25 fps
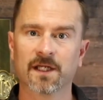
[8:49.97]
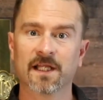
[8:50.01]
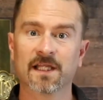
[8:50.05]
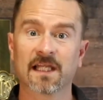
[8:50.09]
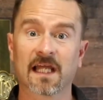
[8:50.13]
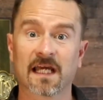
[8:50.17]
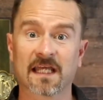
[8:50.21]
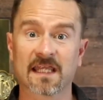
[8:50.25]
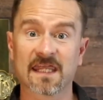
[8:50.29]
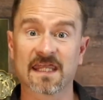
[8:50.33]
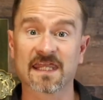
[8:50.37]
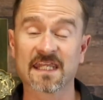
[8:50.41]

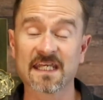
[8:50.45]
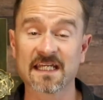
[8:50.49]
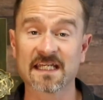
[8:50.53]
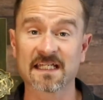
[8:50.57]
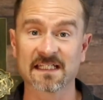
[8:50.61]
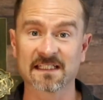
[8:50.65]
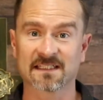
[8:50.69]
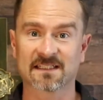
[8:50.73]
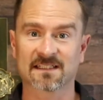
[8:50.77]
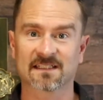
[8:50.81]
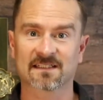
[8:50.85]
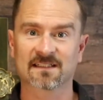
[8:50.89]
Like
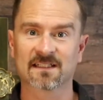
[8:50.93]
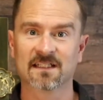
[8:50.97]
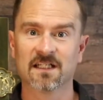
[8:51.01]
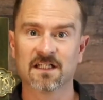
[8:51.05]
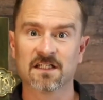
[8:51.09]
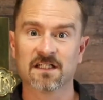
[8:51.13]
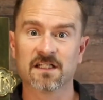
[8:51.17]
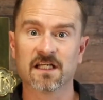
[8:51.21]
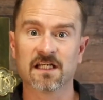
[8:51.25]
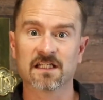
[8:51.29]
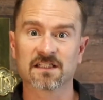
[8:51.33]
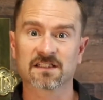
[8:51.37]
this
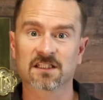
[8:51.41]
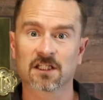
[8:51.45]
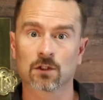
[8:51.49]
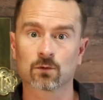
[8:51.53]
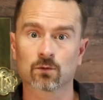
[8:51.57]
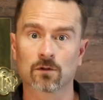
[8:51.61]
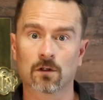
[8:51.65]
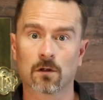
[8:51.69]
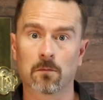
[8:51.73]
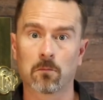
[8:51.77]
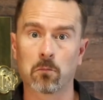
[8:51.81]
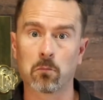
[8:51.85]
is a
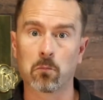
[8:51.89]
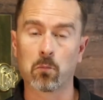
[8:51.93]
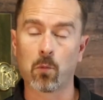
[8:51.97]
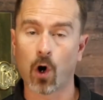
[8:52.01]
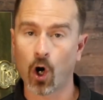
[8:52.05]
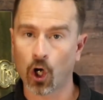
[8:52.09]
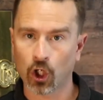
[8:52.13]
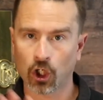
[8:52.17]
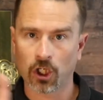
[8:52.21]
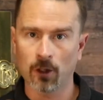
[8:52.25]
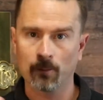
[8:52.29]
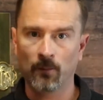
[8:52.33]

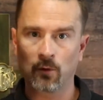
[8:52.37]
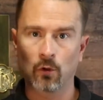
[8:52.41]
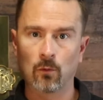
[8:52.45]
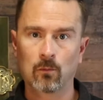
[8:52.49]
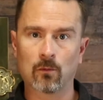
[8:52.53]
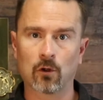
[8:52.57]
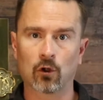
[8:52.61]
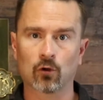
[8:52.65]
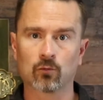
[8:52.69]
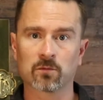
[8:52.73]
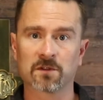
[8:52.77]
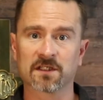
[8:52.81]
remarkable
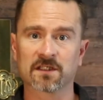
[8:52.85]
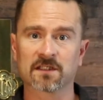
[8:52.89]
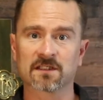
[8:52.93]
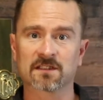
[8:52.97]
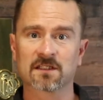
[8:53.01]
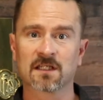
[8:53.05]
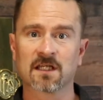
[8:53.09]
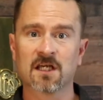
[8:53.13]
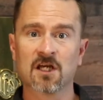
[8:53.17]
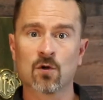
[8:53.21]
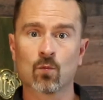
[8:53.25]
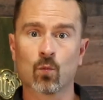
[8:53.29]

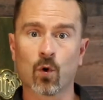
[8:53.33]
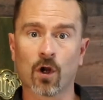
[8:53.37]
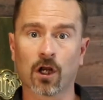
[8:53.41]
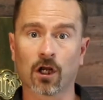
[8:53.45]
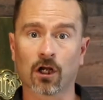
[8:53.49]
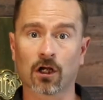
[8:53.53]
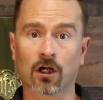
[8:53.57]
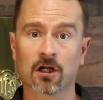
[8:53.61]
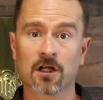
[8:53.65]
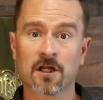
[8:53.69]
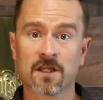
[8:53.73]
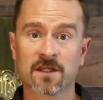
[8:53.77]
moment
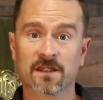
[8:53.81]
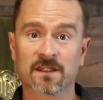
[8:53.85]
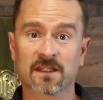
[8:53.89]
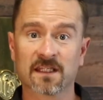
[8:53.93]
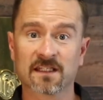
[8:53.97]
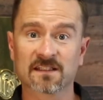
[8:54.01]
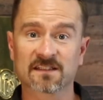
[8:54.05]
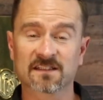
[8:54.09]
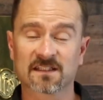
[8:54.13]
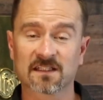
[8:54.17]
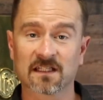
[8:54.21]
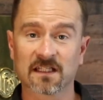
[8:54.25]
where
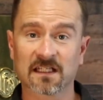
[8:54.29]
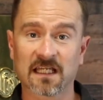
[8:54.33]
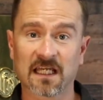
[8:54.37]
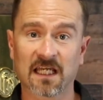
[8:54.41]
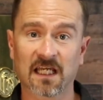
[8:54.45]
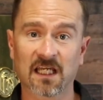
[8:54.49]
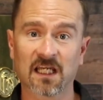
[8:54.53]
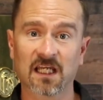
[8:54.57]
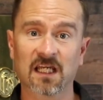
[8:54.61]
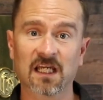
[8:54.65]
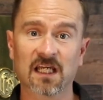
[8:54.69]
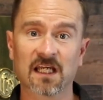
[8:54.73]
this
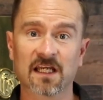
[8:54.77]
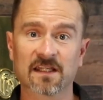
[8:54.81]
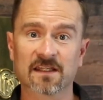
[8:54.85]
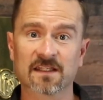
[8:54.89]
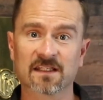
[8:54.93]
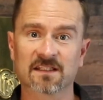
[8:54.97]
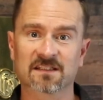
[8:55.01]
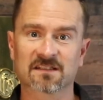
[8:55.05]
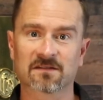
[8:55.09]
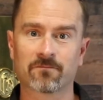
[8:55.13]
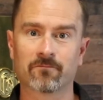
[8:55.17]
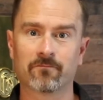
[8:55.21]
king,
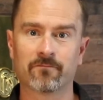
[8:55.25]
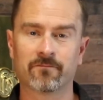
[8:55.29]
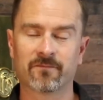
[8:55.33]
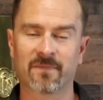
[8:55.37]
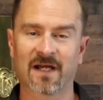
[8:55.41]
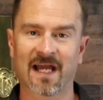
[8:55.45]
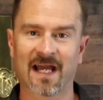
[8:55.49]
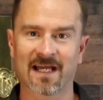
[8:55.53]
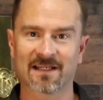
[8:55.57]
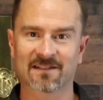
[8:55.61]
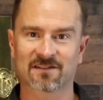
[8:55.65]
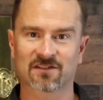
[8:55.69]
this
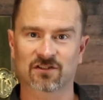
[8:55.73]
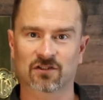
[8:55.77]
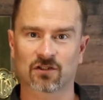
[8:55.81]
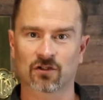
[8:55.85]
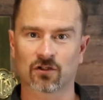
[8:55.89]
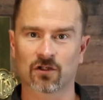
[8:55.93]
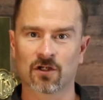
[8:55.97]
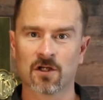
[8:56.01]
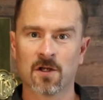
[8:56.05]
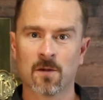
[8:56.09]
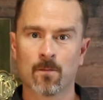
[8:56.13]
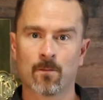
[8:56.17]

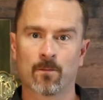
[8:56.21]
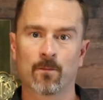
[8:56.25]
master,